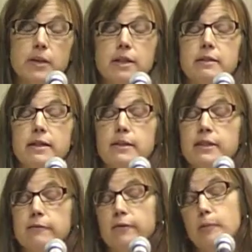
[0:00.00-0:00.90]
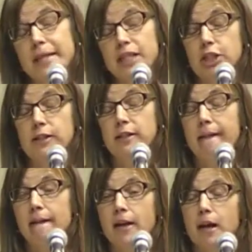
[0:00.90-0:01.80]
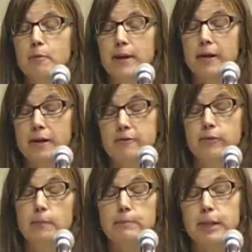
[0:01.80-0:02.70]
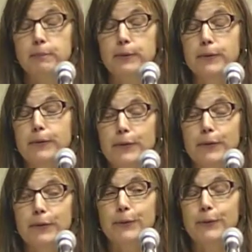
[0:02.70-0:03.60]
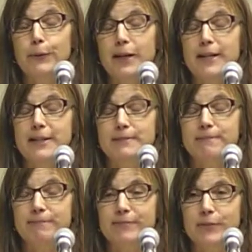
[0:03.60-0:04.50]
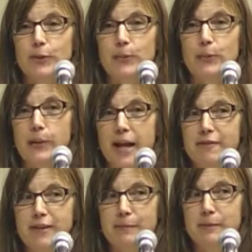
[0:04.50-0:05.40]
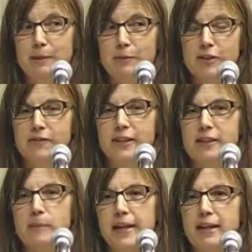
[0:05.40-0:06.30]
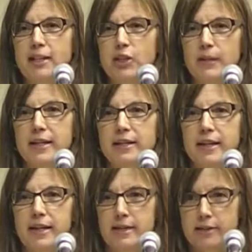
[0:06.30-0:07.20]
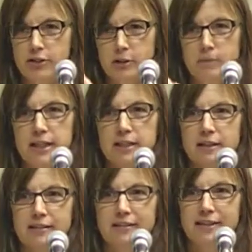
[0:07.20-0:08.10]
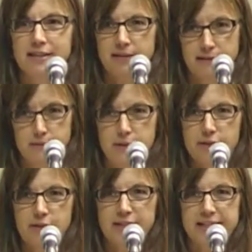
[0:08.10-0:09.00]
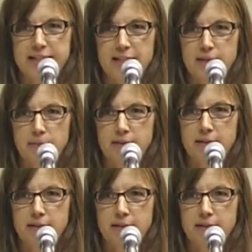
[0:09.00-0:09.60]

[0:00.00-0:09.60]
where there was information about, from people who had family members affected by LHON. And Jim Leader, would you stand up?